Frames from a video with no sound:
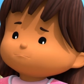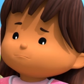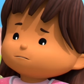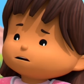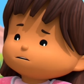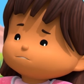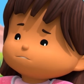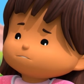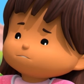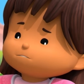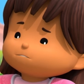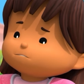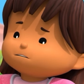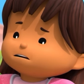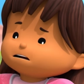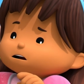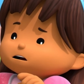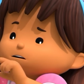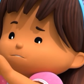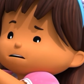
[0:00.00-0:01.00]
But
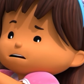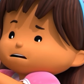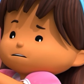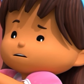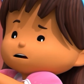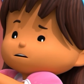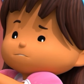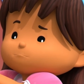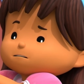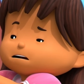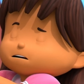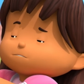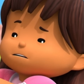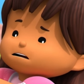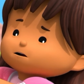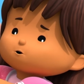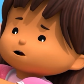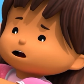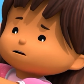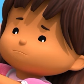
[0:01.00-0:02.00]
can't he just pick
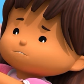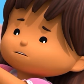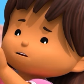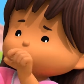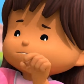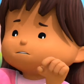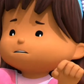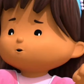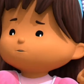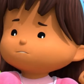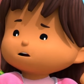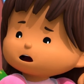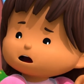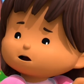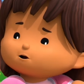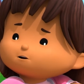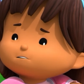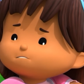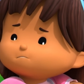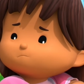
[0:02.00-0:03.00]
you up and lift you
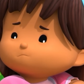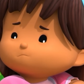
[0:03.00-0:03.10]
down?